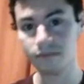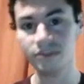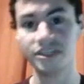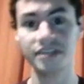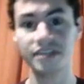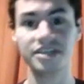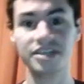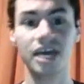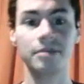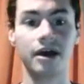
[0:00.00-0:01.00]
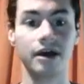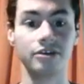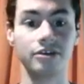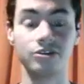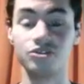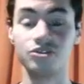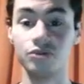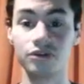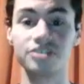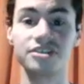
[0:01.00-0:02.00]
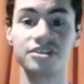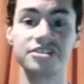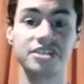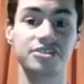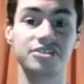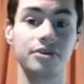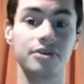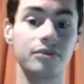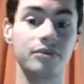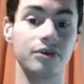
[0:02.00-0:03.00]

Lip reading: take the time, to learn the skills necessary. They're